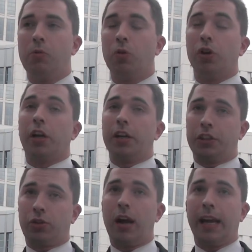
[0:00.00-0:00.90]
we're going to
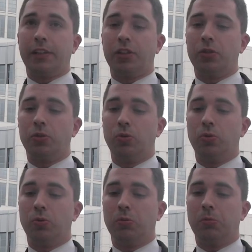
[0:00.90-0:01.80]
try
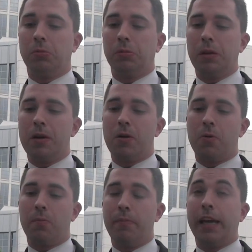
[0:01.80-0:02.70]
to,
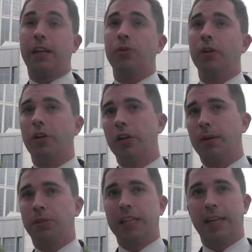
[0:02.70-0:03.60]
make you a good,
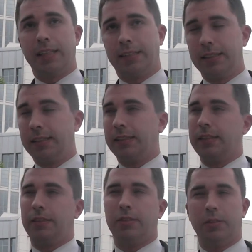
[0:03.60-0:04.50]
upstanding
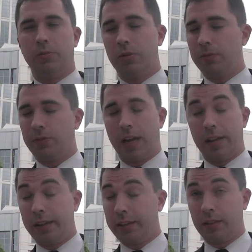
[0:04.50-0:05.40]
citizen, so you won't
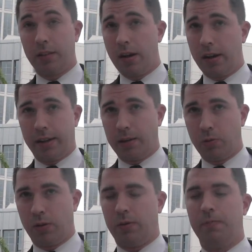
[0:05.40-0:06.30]
violate the law
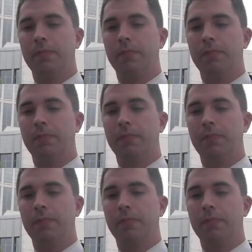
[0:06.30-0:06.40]
anymore.